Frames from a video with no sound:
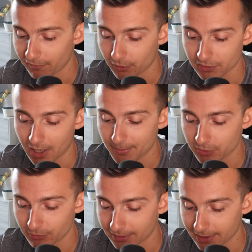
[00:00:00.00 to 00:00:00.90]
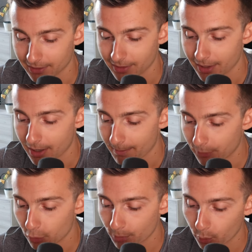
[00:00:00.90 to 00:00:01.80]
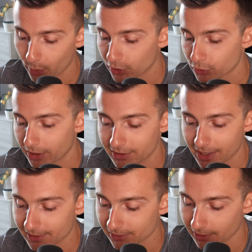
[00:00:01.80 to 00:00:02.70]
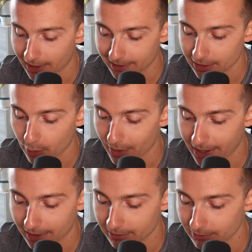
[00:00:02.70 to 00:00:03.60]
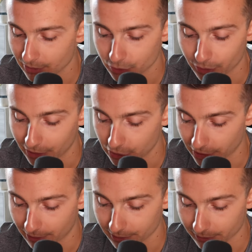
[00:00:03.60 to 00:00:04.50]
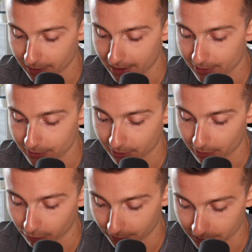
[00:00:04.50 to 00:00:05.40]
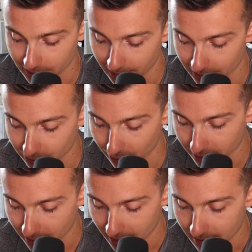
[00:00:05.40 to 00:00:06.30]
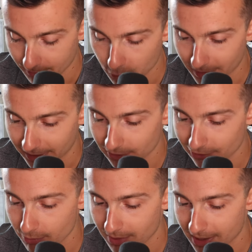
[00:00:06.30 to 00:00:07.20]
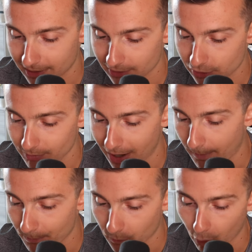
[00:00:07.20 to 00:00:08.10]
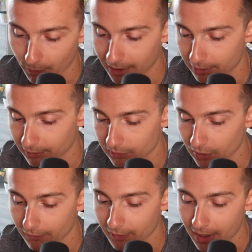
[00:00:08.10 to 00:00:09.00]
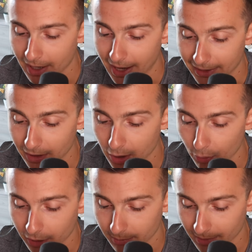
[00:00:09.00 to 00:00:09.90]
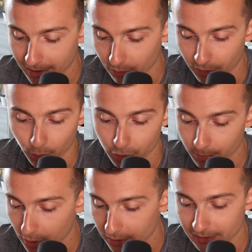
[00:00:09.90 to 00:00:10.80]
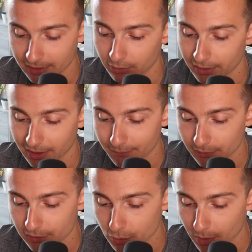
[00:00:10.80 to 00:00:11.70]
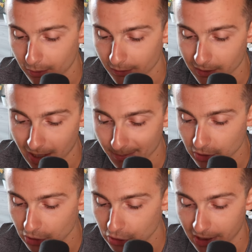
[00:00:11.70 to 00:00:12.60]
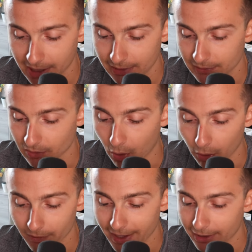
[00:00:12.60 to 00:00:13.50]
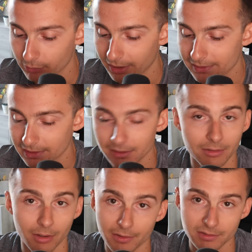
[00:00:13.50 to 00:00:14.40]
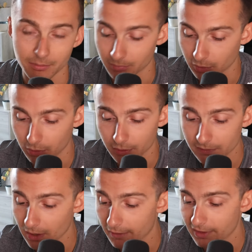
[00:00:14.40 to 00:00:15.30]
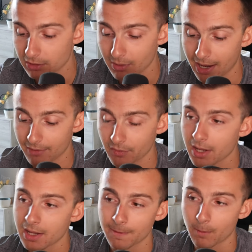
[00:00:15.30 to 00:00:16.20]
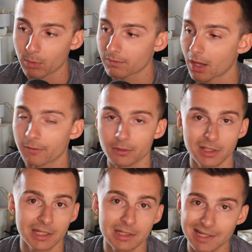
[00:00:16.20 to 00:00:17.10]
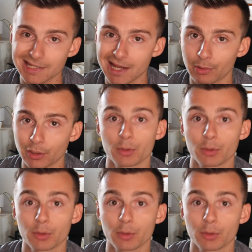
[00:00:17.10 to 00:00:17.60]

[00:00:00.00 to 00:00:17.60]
First option right there. Boom, quick trade Tesla. I can go ahead and just trade shares. Okay, here's the current look at today's chart. Boom, I can zoom in, I can zoom out, all that good stuff. I can go look at my the order books. I can look at level two. I can look at the option chains, all that crazy, awesome, good stuff that you have that we've covered in detail in